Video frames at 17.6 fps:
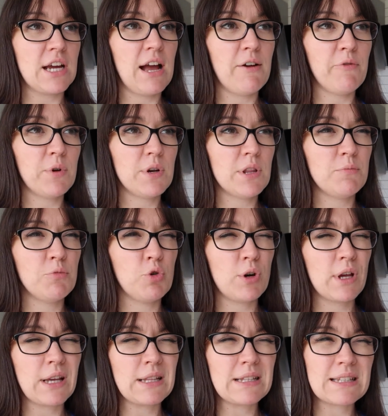I have one in the
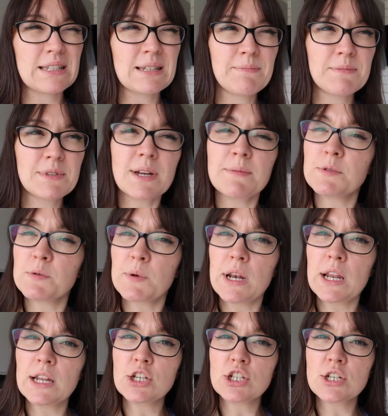morning and sometimes
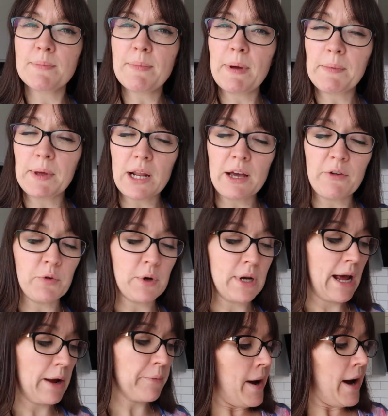one lunchtime, I'm gonna have one
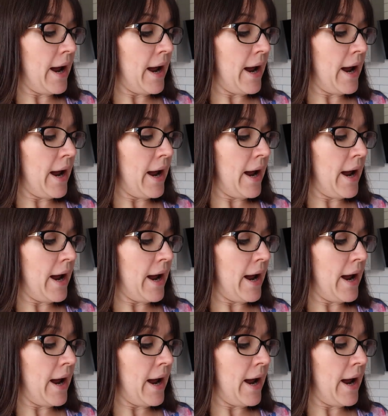now.